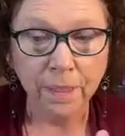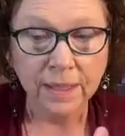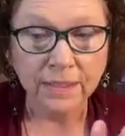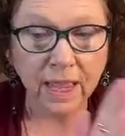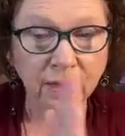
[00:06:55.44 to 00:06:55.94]

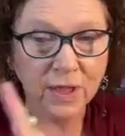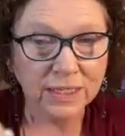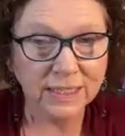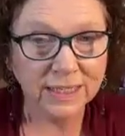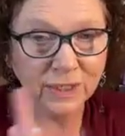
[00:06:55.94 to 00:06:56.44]
is kind of
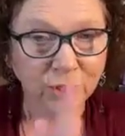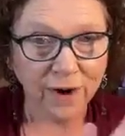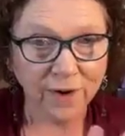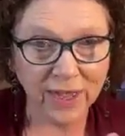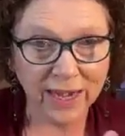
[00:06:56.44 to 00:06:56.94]
that center
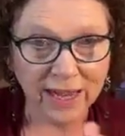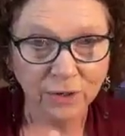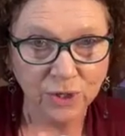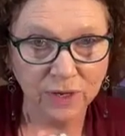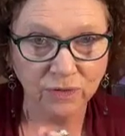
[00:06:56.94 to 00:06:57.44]
of that
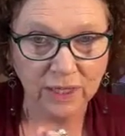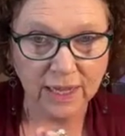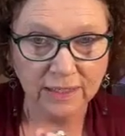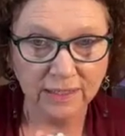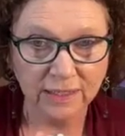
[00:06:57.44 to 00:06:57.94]
energy of the
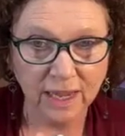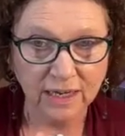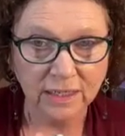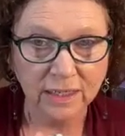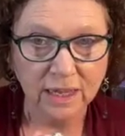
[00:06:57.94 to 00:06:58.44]
Lion's
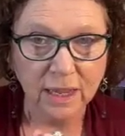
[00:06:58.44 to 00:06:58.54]
Gate.